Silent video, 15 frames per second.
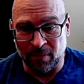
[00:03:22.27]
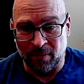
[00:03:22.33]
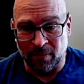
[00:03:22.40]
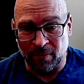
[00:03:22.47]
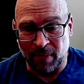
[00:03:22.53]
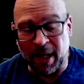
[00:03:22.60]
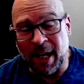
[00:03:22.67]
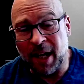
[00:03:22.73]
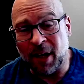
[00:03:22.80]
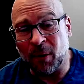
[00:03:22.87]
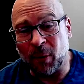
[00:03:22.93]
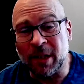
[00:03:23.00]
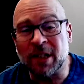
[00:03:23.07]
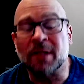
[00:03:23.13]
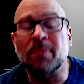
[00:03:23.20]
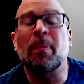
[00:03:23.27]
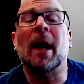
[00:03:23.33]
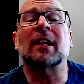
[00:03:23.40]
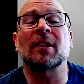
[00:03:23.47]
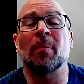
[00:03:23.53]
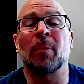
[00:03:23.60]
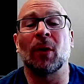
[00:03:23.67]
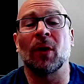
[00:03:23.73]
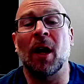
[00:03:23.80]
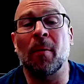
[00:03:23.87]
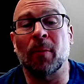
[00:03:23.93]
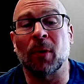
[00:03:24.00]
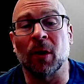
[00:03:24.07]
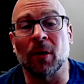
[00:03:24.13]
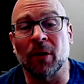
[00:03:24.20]
and hit a respectable
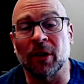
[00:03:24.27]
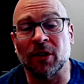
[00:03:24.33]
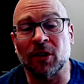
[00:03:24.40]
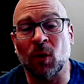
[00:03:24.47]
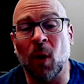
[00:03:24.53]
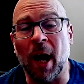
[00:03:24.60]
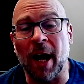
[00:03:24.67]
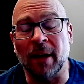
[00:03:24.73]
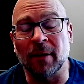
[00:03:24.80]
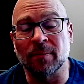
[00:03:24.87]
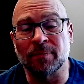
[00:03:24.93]
number on the squat.